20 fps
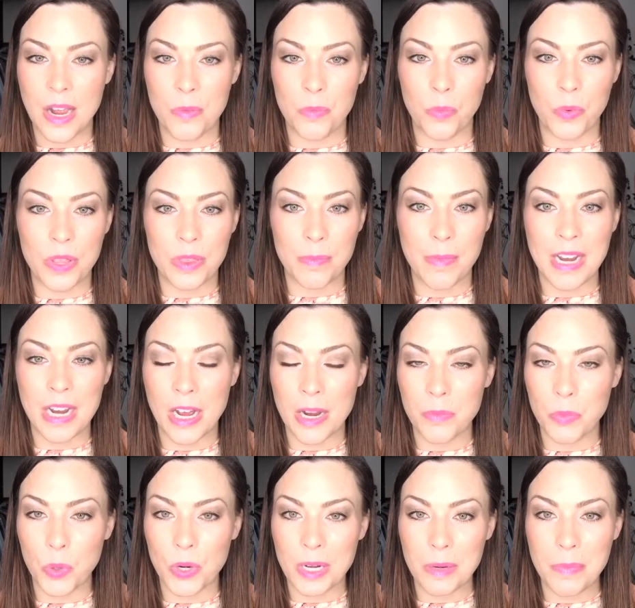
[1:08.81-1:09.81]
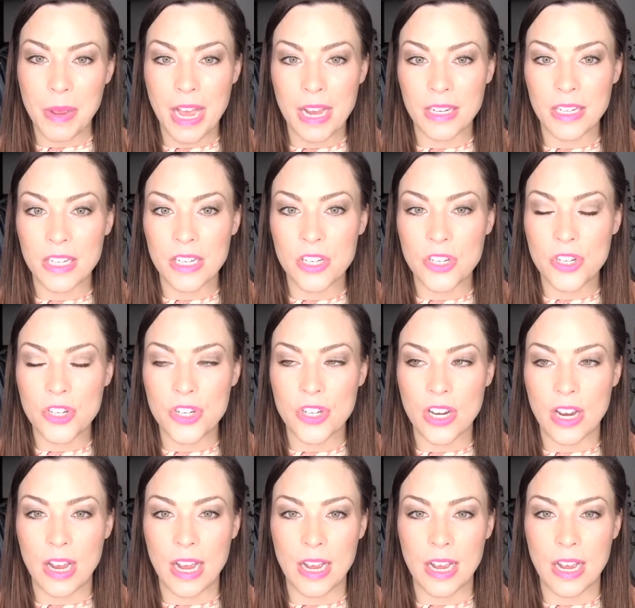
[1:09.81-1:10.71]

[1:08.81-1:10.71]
with my onboarding package,